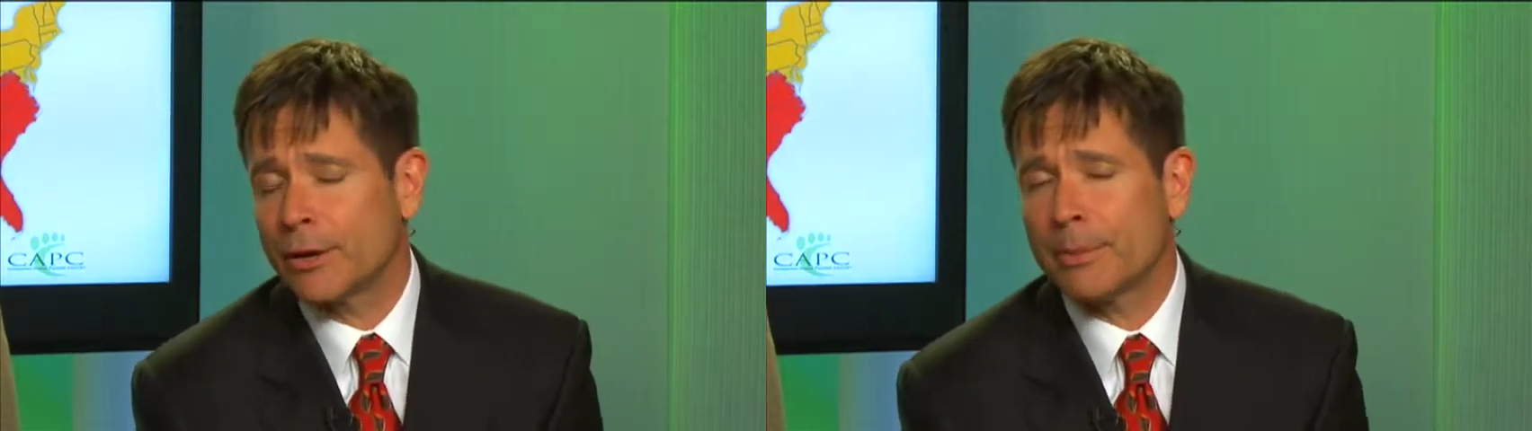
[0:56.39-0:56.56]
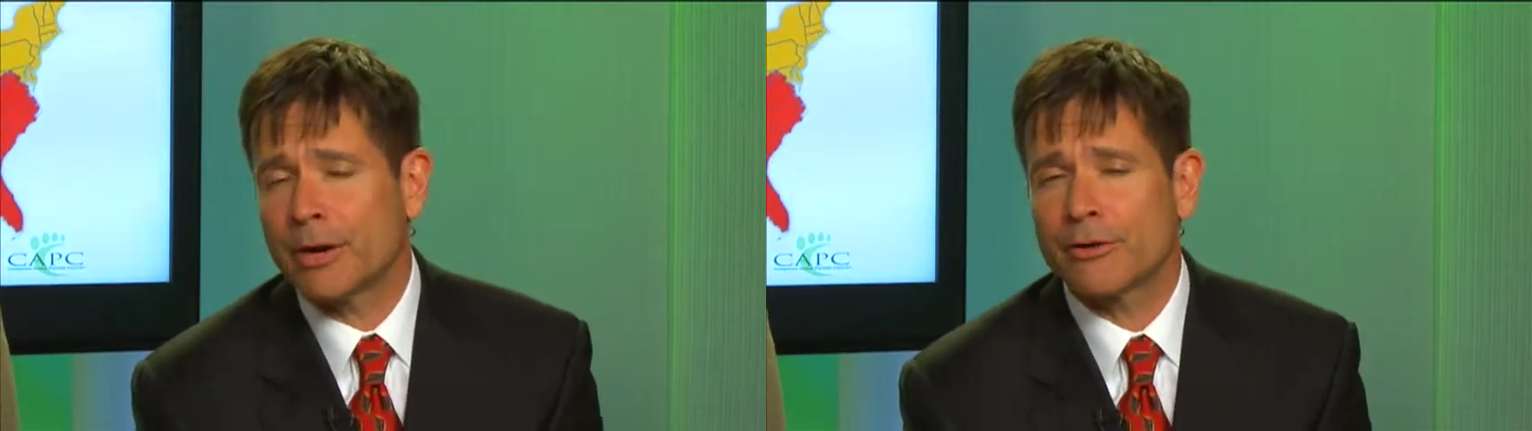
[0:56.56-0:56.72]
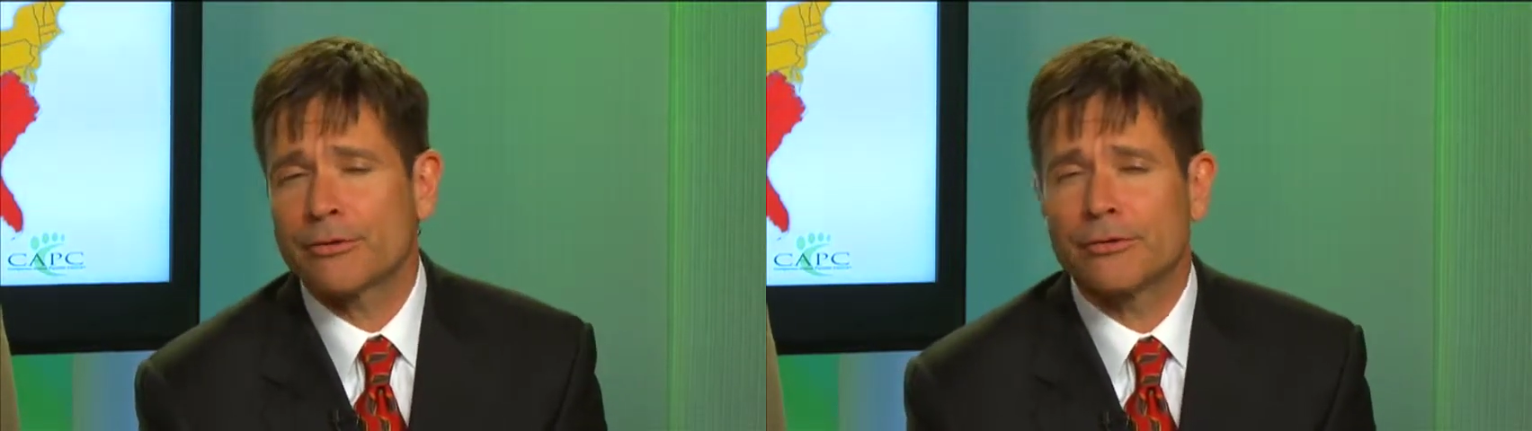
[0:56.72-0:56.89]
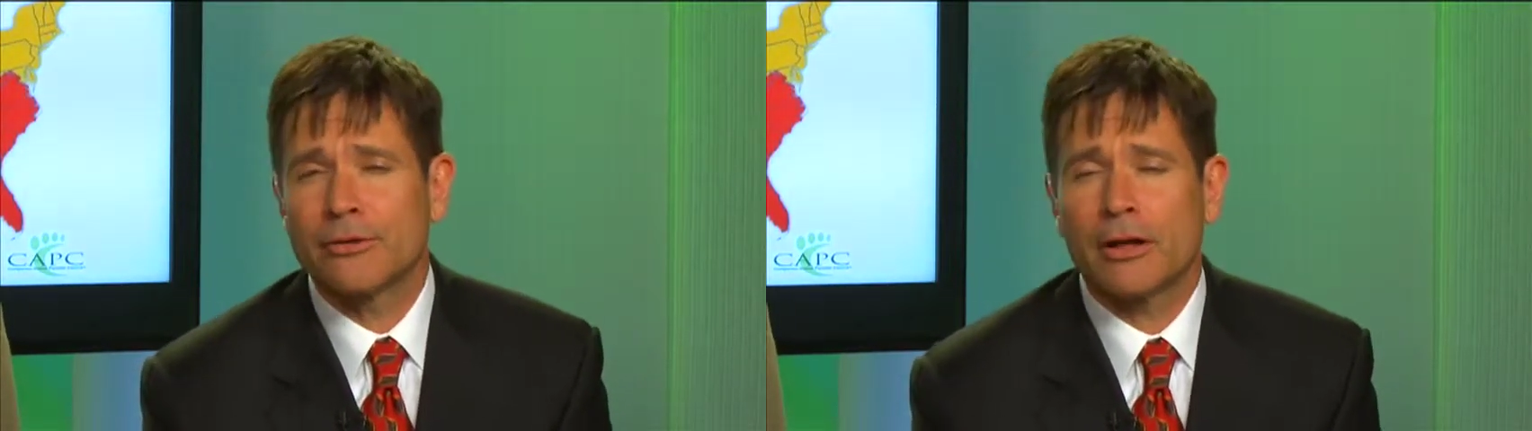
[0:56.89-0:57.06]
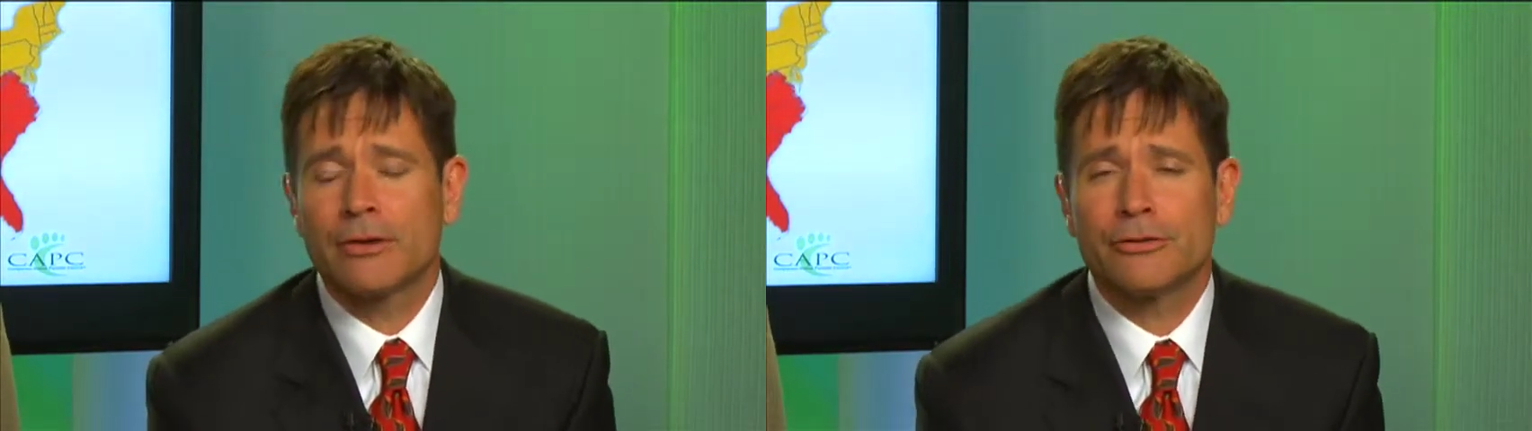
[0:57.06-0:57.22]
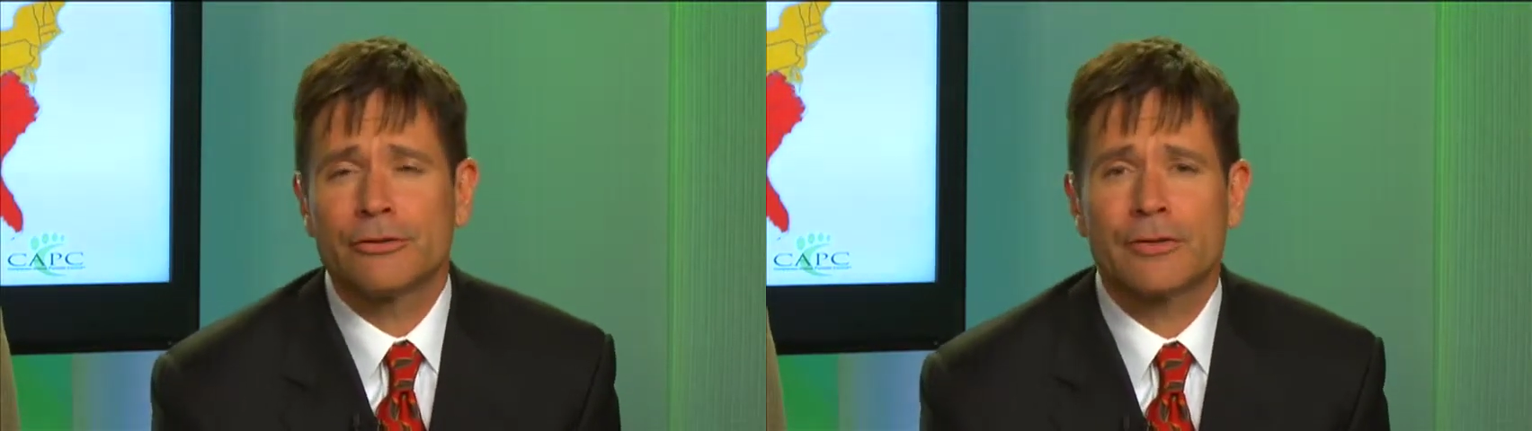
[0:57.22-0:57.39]

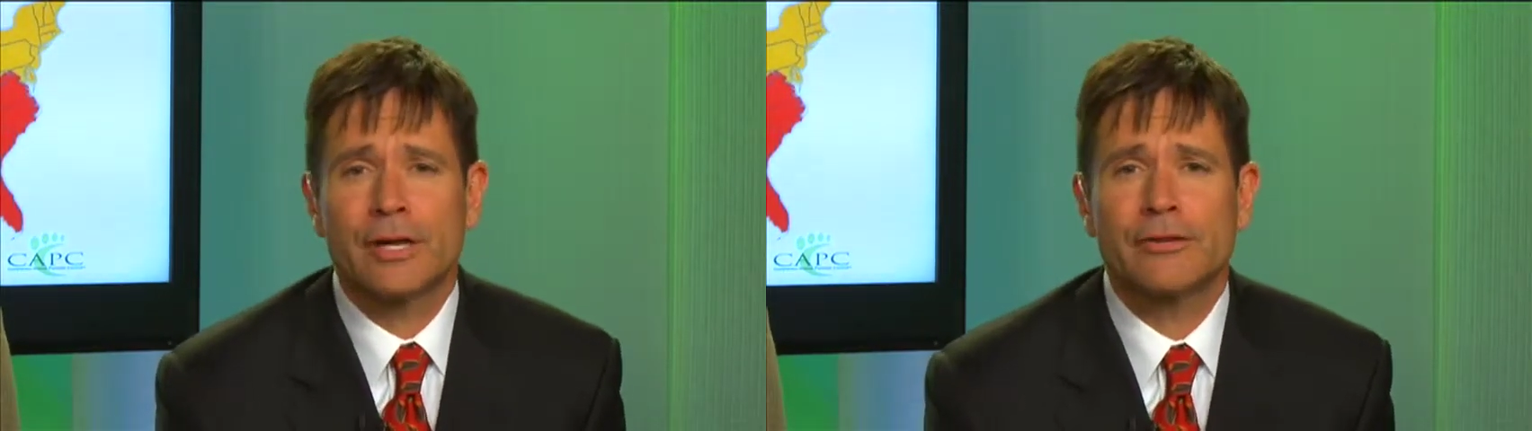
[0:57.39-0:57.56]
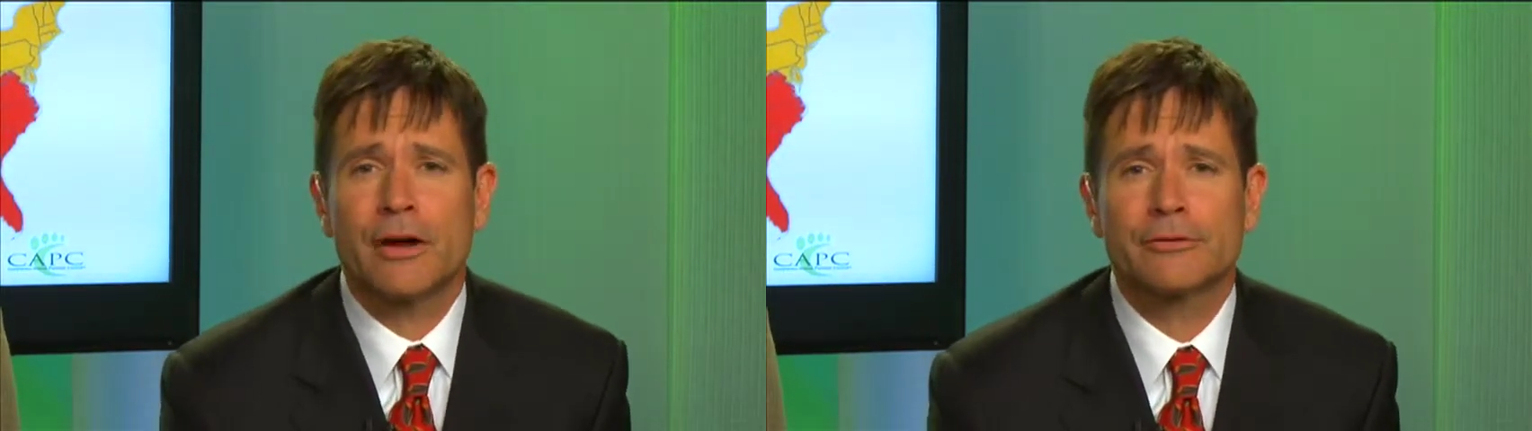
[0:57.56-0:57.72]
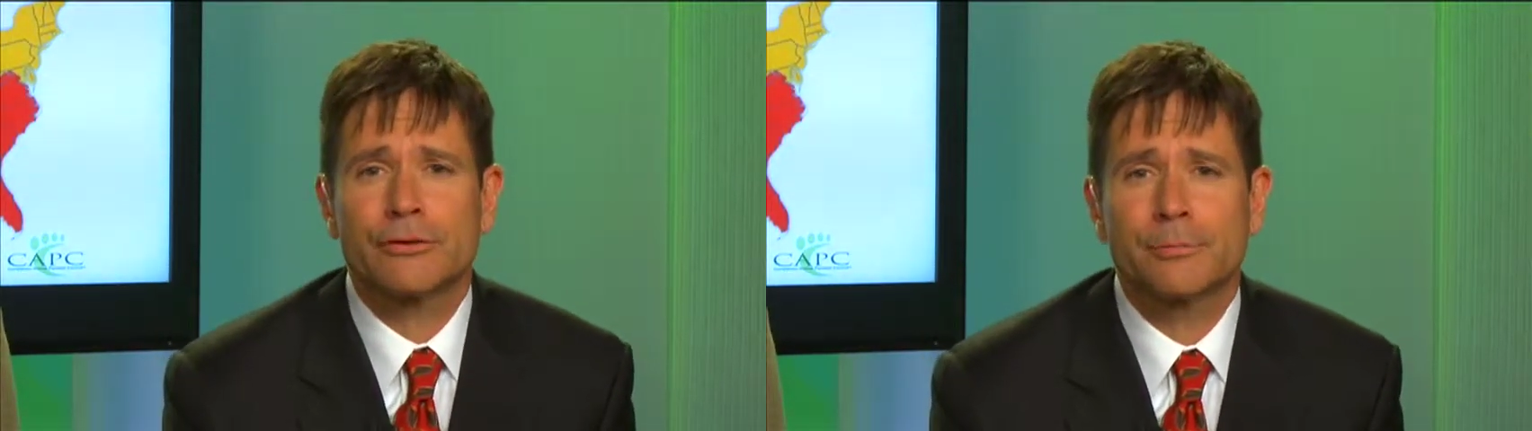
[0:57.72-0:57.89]
parasitologists like Dr.